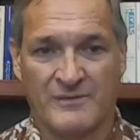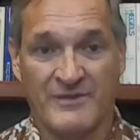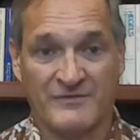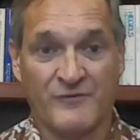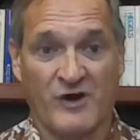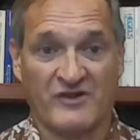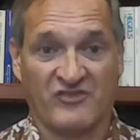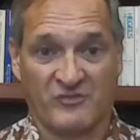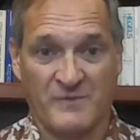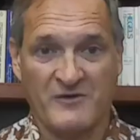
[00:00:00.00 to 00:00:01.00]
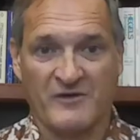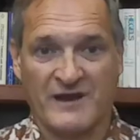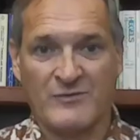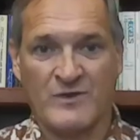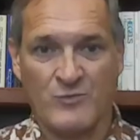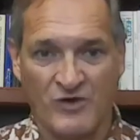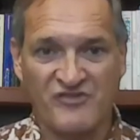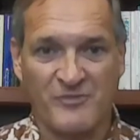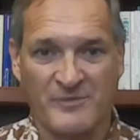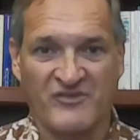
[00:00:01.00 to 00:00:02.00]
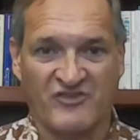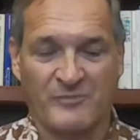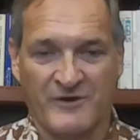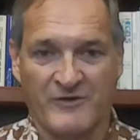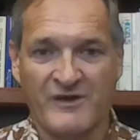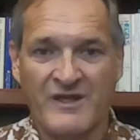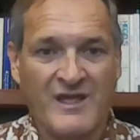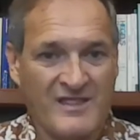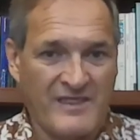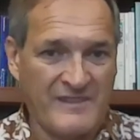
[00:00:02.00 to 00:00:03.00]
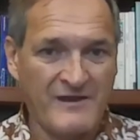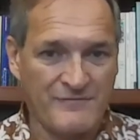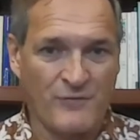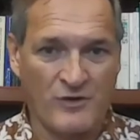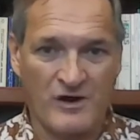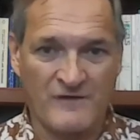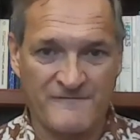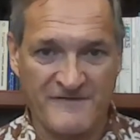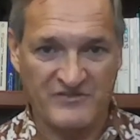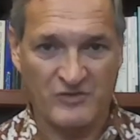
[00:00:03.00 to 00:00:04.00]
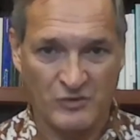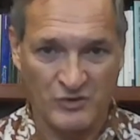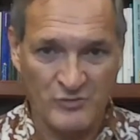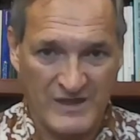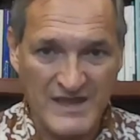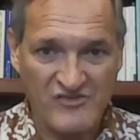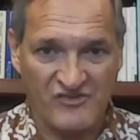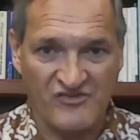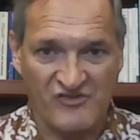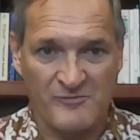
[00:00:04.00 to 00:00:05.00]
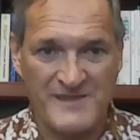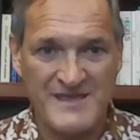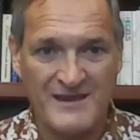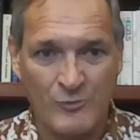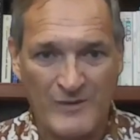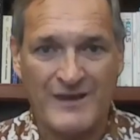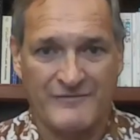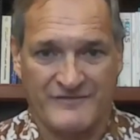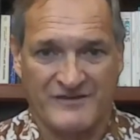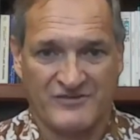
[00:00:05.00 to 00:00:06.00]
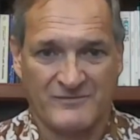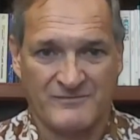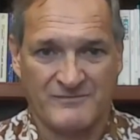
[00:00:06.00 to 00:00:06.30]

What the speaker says: I mean, if God is spirit and we worship in spirit, then therefore our physical location should be irrelevant.